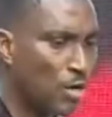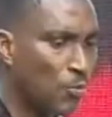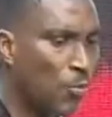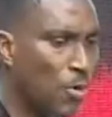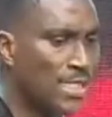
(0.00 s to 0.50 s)

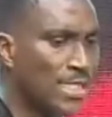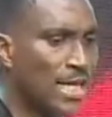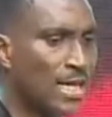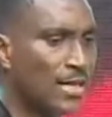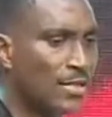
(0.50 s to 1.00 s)
One
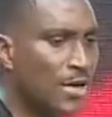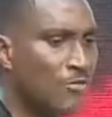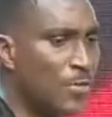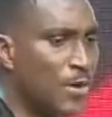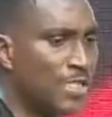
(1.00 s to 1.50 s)
day,
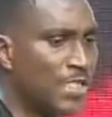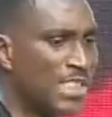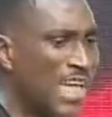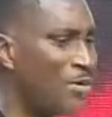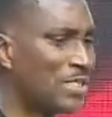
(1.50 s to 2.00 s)
everybody
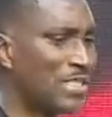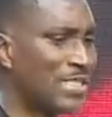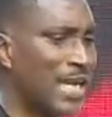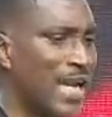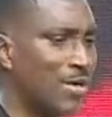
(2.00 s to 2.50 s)
shout
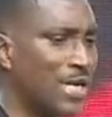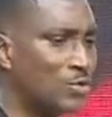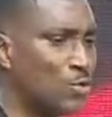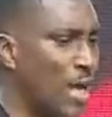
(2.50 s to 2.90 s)
it the loudest.